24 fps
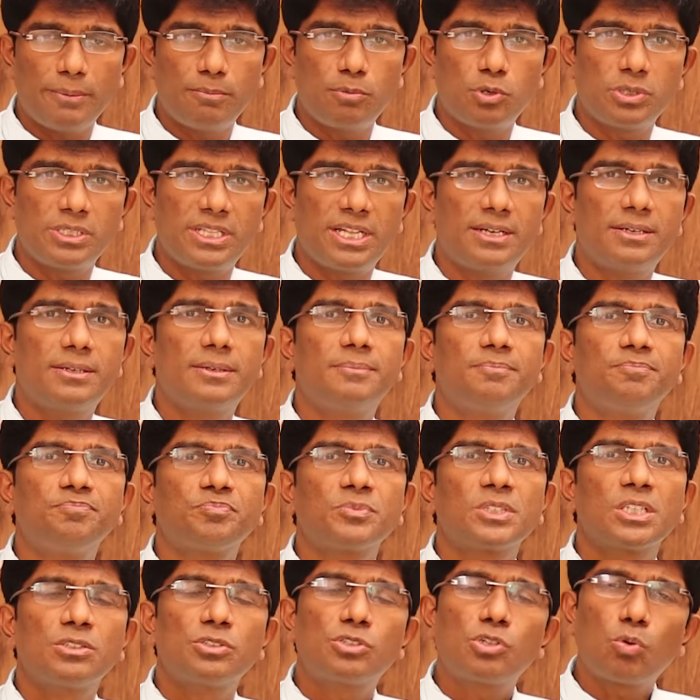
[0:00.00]
about that.
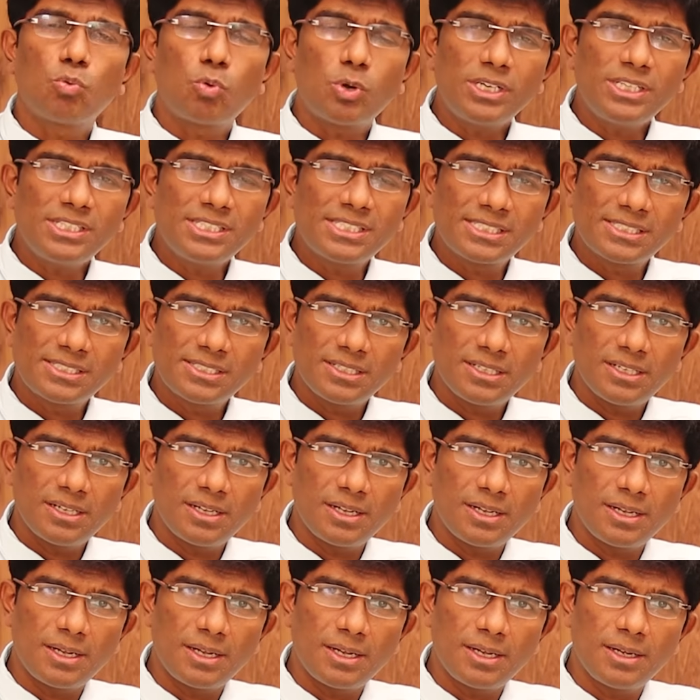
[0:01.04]
So once
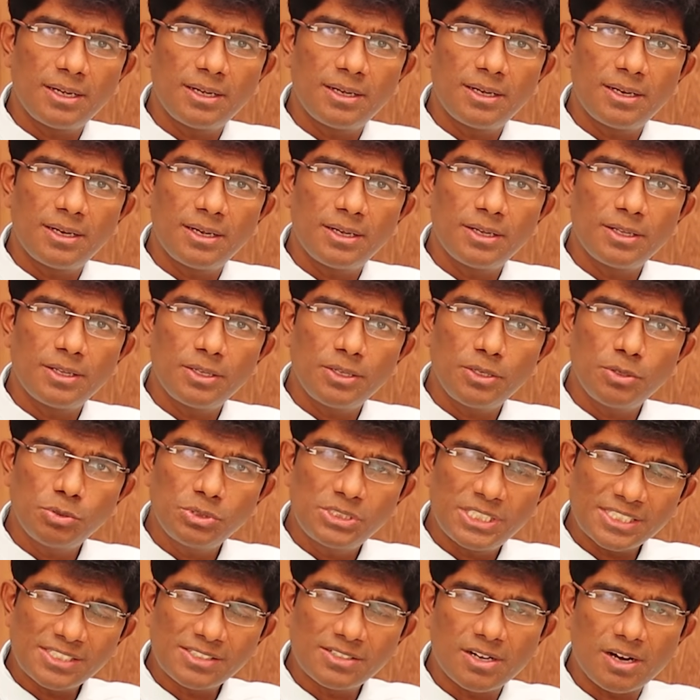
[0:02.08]
you
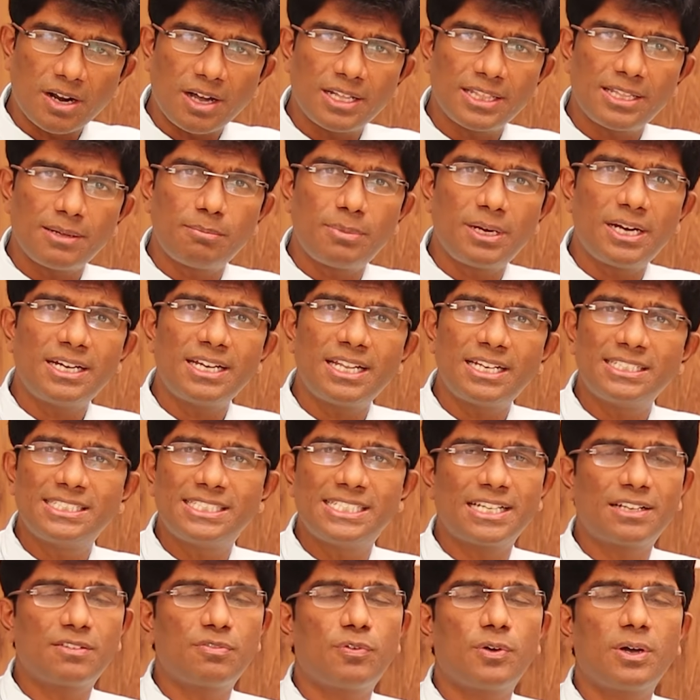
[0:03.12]
just draw the blood and
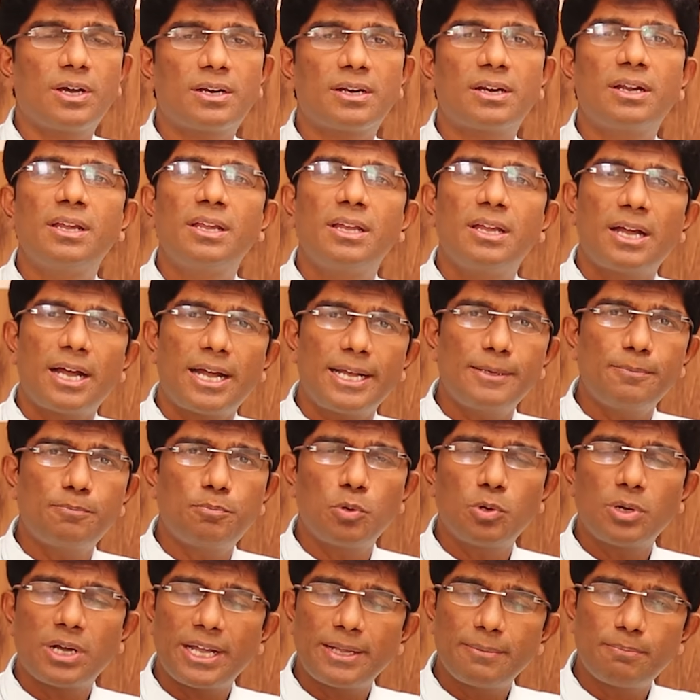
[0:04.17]
check for
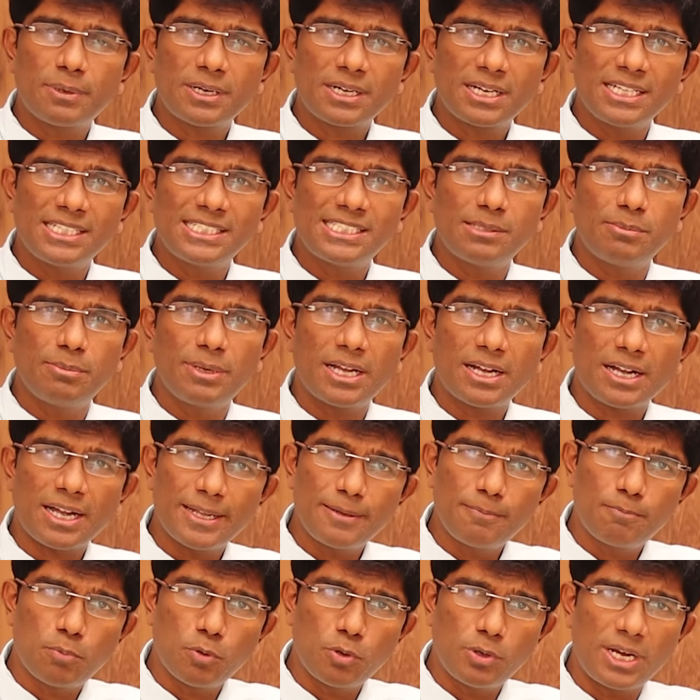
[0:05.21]
hyperglycemia,
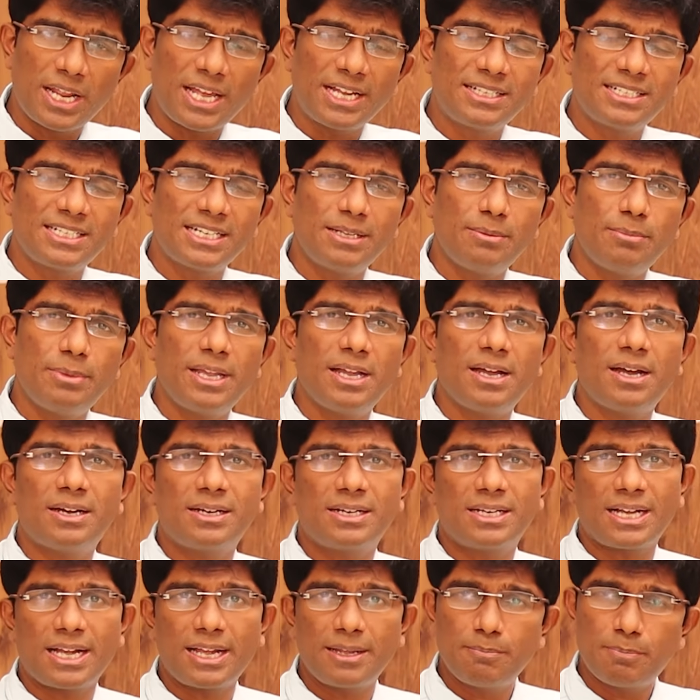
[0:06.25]
hyponatremia
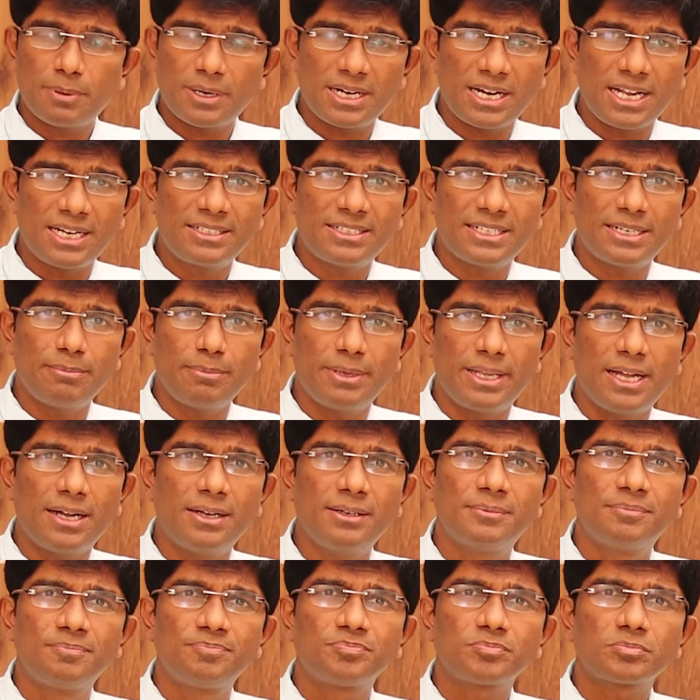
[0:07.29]
and
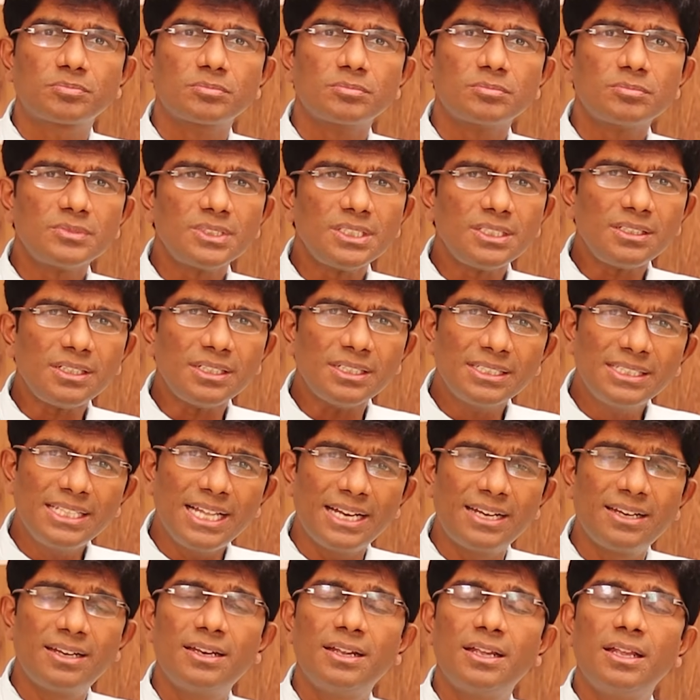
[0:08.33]
hypernatremia,
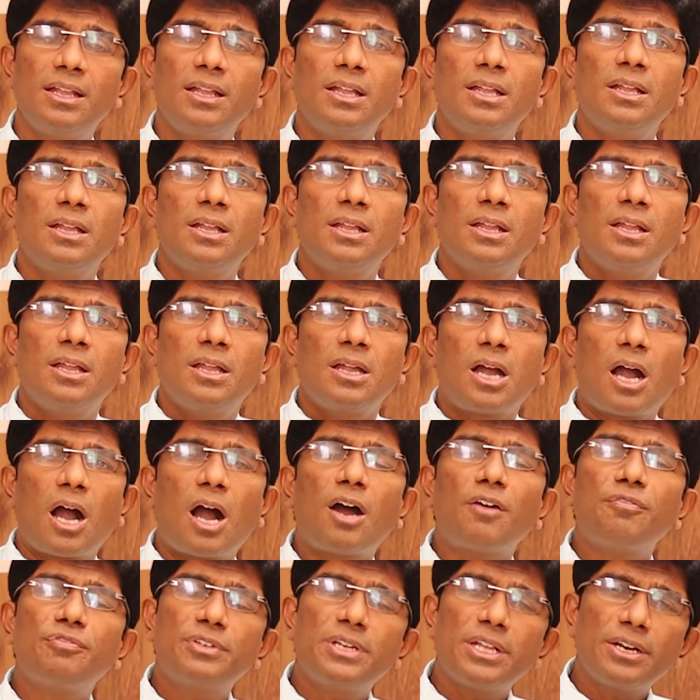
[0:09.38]
then
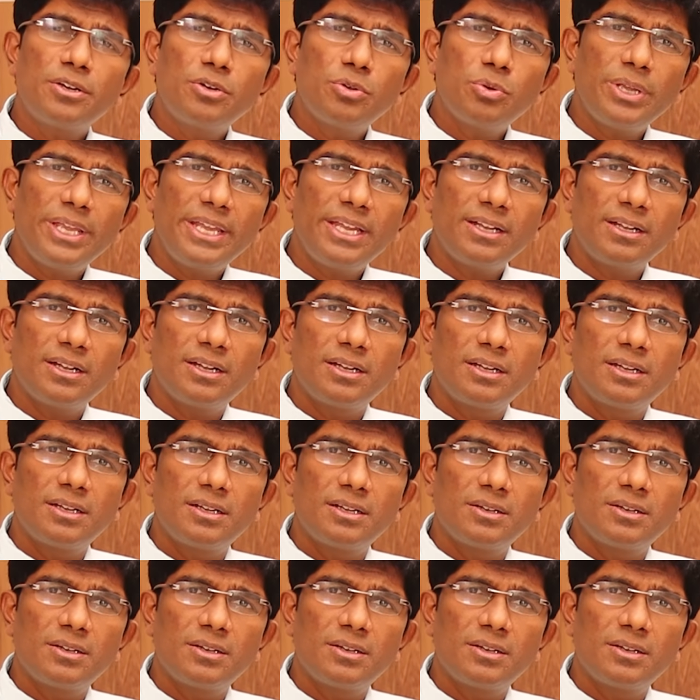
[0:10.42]
after doing